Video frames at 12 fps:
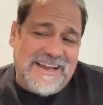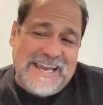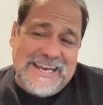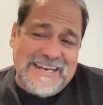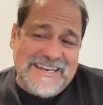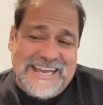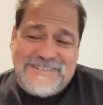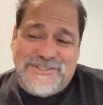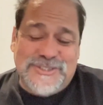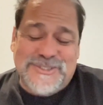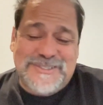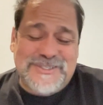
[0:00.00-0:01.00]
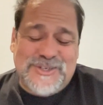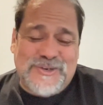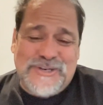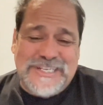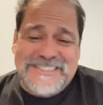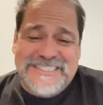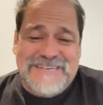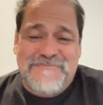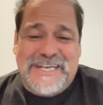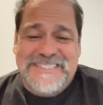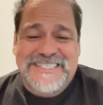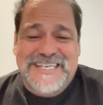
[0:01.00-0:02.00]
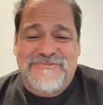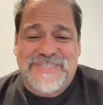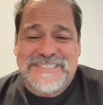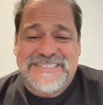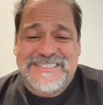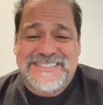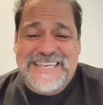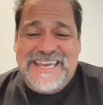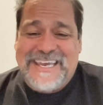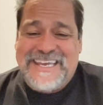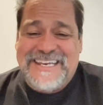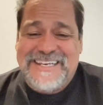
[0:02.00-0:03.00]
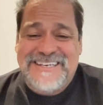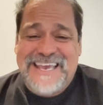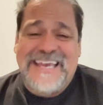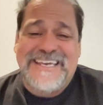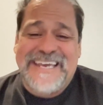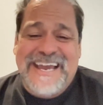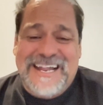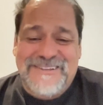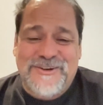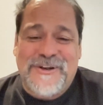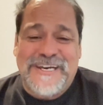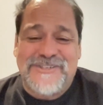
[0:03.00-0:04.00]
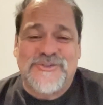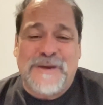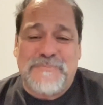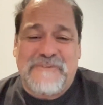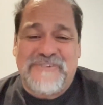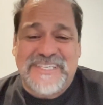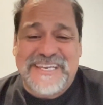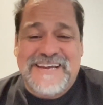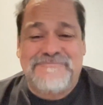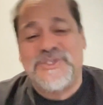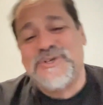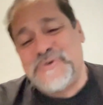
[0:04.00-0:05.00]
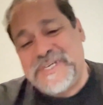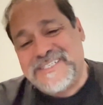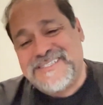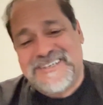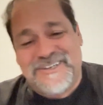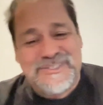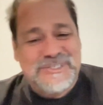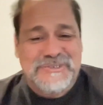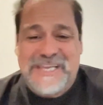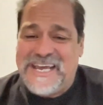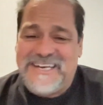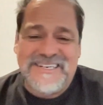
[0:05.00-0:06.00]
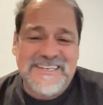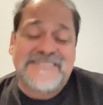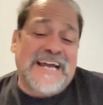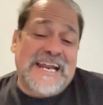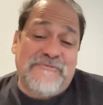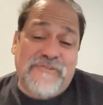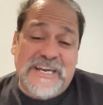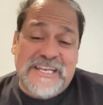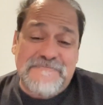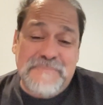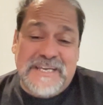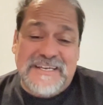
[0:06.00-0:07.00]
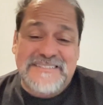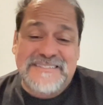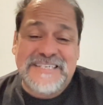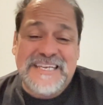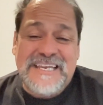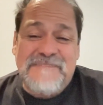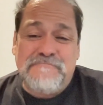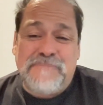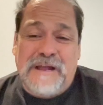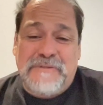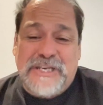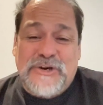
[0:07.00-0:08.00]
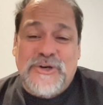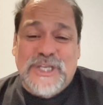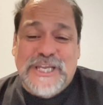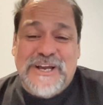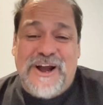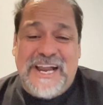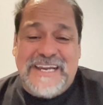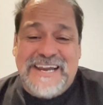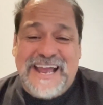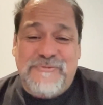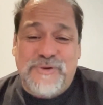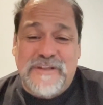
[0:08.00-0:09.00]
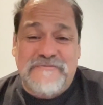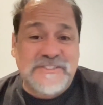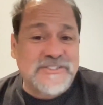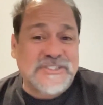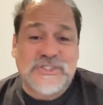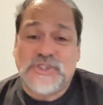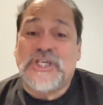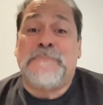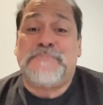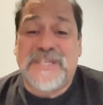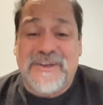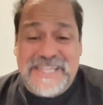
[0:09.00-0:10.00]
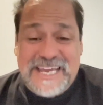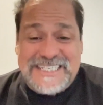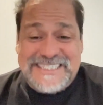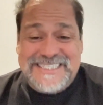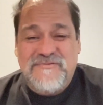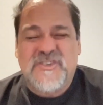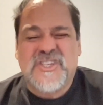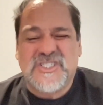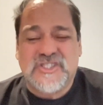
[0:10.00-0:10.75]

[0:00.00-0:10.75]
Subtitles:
And I just couldn't see myself saying, hey, yeah, I'll go ahead and drop everything I'm doing to go do that. And it's kind of funny because probably early on, I would have just jumped on that for the